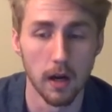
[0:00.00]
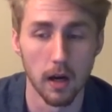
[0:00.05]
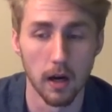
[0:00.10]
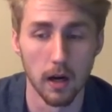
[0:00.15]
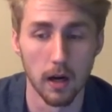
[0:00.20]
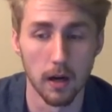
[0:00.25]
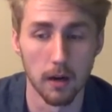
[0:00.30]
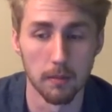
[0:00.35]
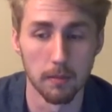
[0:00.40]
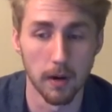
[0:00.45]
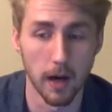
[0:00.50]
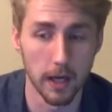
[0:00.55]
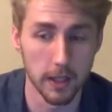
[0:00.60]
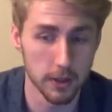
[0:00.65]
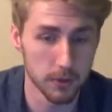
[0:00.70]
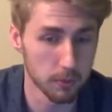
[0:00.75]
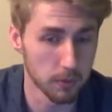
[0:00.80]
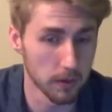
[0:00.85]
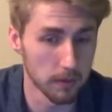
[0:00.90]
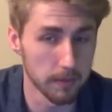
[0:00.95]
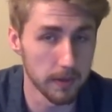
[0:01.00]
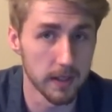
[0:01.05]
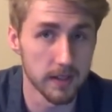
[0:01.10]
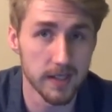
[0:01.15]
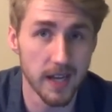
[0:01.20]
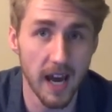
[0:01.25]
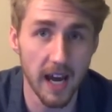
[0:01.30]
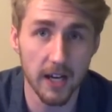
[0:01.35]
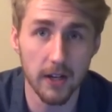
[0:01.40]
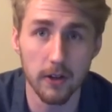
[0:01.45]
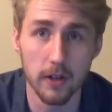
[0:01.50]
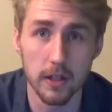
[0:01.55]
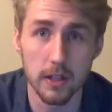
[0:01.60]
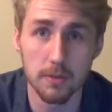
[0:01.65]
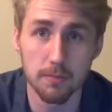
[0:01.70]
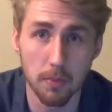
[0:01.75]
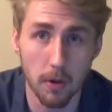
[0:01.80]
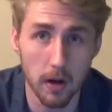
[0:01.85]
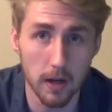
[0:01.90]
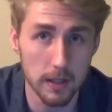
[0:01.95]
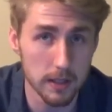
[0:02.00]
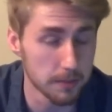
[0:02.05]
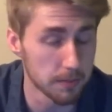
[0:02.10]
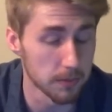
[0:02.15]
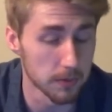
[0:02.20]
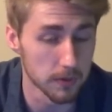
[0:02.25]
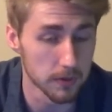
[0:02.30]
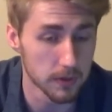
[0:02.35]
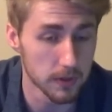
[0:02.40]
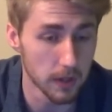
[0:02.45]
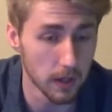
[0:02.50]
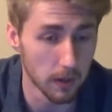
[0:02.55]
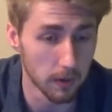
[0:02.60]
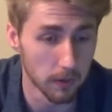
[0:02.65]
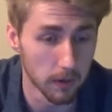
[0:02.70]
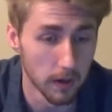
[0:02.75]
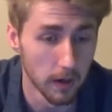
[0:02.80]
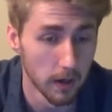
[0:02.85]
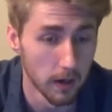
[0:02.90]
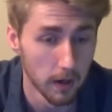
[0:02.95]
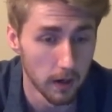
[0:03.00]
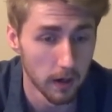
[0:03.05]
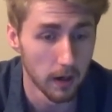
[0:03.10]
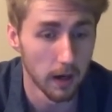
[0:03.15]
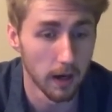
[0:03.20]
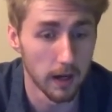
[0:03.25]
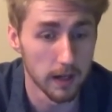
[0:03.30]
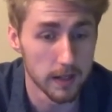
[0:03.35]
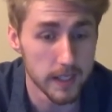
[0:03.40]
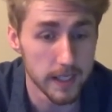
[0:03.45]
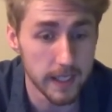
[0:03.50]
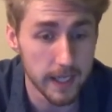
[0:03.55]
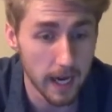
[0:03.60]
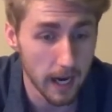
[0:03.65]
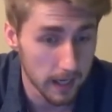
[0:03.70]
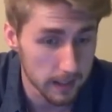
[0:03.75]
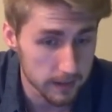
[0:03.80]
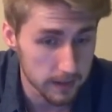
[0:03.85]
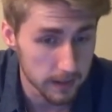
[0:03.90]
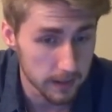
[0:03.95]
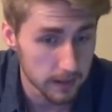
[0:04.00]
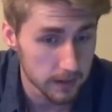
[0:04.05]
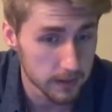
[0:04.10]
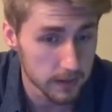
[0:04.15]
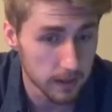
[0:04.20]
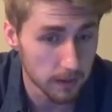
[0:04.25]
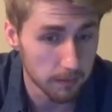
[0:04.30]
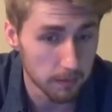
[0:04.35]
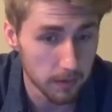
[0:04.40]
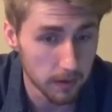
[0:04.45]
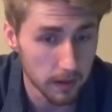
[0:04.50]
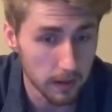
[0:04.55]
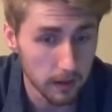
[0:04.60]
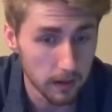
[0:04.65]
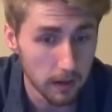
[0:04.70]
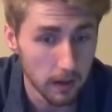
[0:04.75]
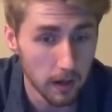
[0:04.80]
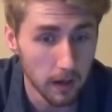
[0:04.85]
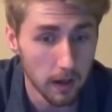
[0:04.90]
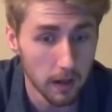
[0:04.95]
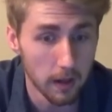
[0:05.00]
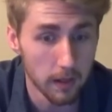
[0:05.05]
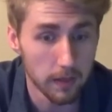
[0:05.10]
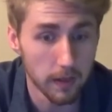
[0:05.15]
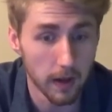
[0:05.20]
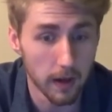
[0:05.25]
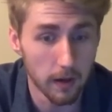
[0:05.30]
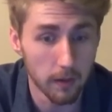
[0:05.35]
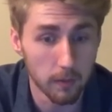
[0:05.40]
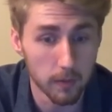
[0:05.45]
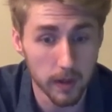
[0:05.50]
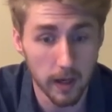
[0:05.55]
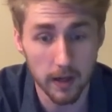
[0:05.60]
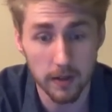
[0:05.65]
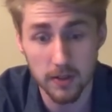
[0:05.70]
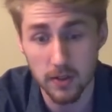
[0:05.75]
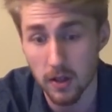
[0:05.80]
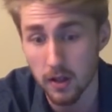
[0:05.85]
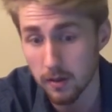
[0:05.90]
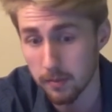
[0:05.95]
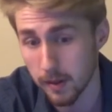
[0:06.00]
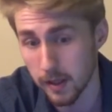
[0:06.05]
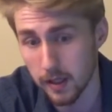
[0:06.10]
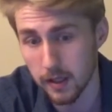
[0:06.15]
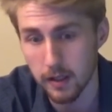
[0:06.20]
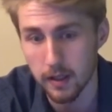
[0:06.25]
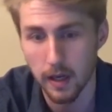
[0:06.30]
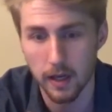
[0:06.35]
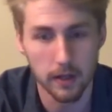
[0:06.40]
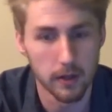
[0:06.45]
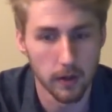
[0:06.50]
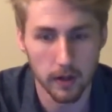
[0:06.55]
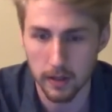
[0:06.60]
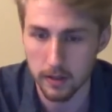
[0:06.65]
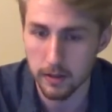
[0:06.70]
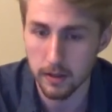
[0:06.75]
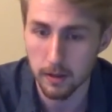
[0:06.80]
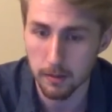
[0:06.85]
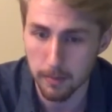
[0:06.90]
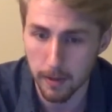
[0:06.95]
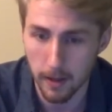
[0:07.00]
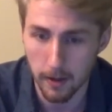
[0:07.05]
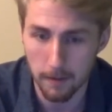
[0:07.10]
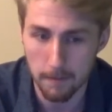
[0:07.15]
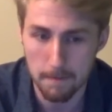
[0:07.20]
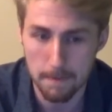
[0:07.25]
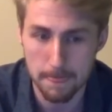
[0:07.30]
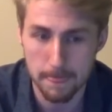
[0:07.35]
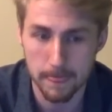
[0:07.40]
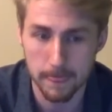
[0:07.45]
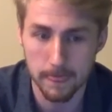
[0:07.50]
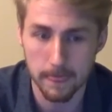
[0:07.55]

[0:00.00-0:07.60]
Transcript: Um, I just wanna be as accurate as possible. So, uh, degassing is something that when I started making, I had no idea about.